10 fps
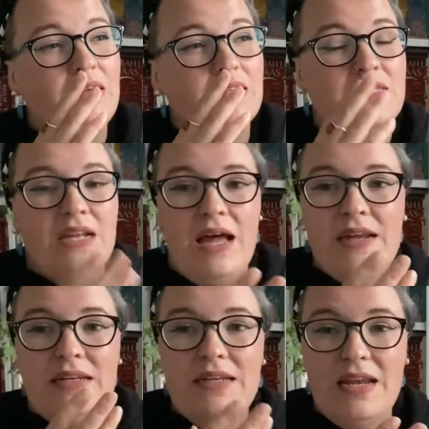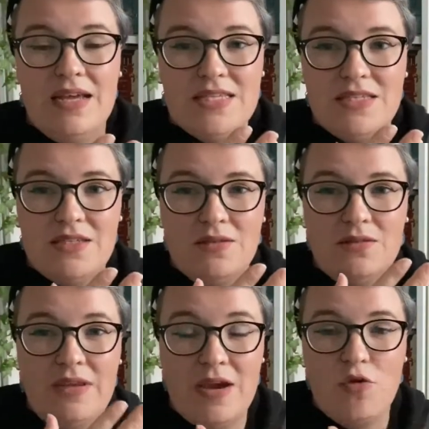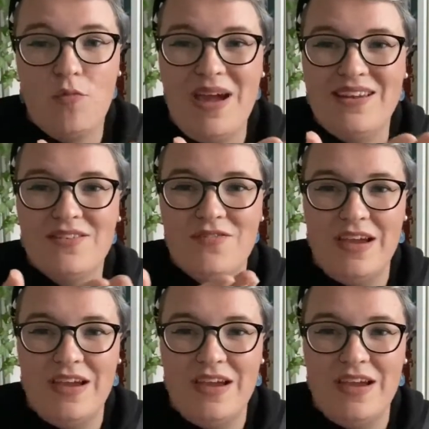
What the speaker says: slightly less necromance